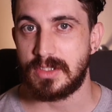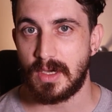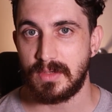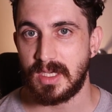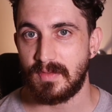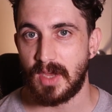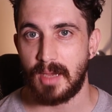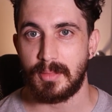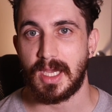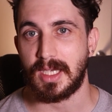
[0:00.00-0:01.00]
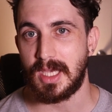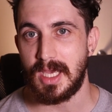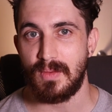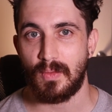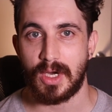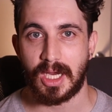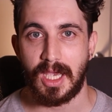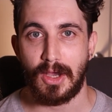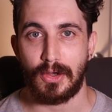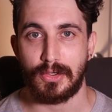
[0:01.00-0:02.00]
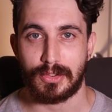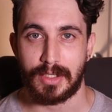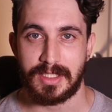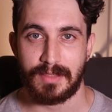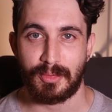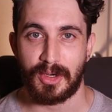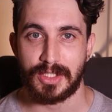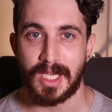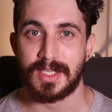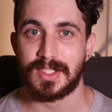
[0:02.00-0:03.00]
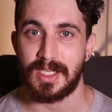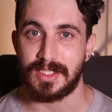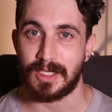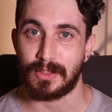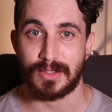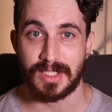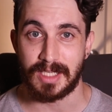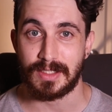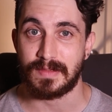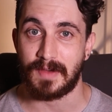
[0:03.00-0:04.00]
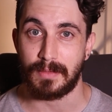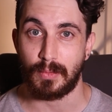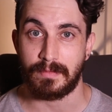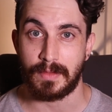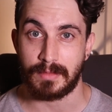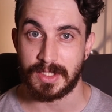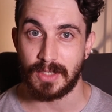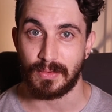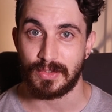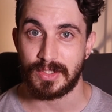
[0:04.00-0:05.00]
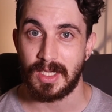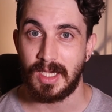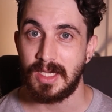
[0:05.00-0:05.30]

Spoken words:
Don't give up and keep working on your creative projects until you're satisfied with the results.